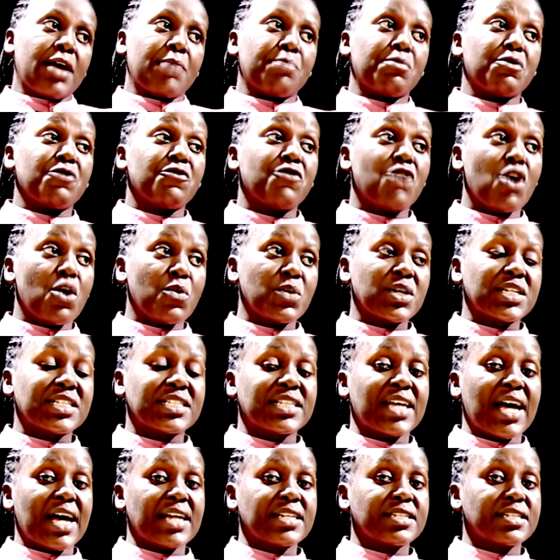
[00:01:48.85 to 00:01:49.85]
Before we
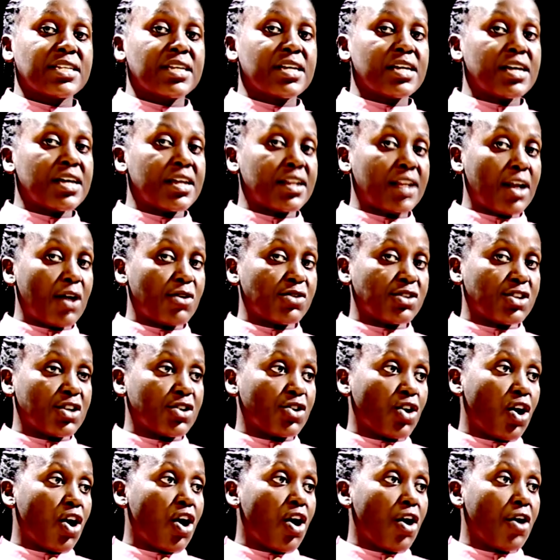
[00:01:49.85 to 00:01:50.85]
start
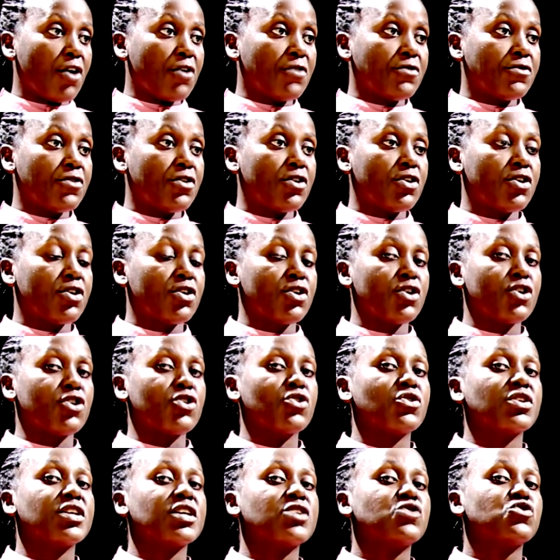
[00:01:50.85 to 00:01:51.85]
rounding off,
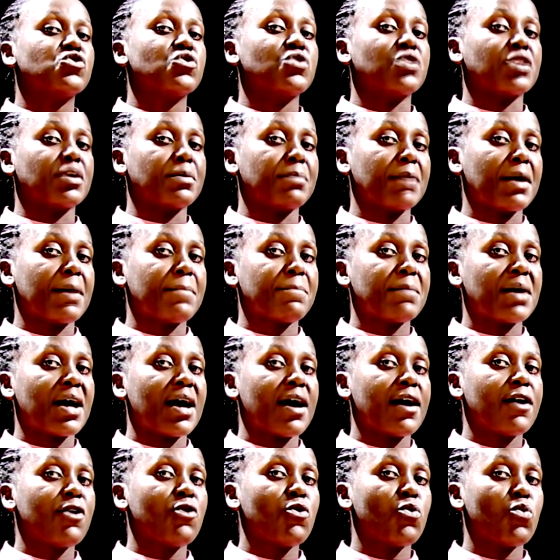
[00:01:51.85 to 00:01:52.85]
you need to
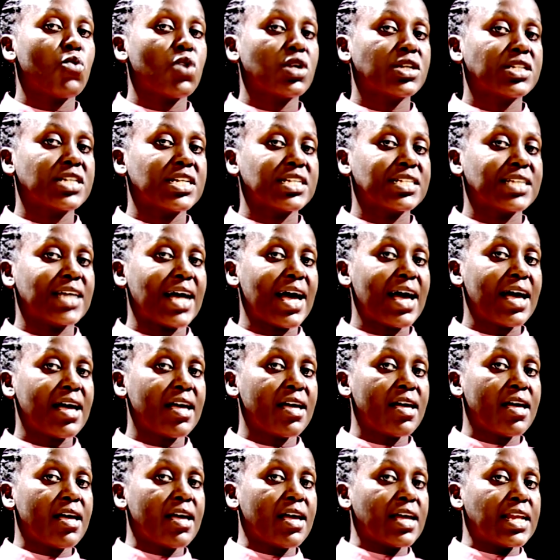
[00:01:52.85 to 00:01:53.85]
remember what is a
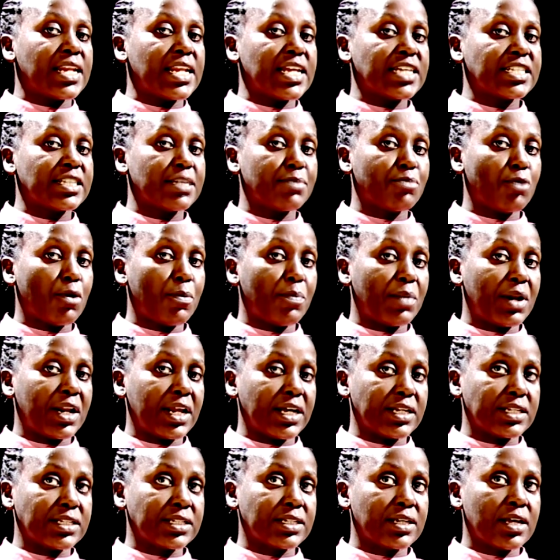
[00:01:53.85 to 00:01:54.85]
decimal
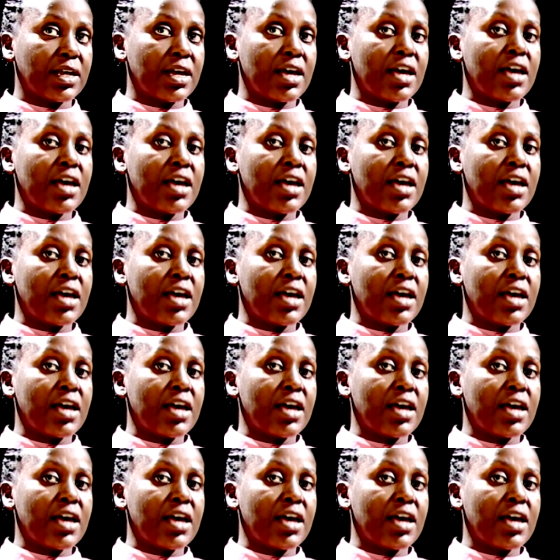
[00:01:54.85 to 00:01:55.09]
place.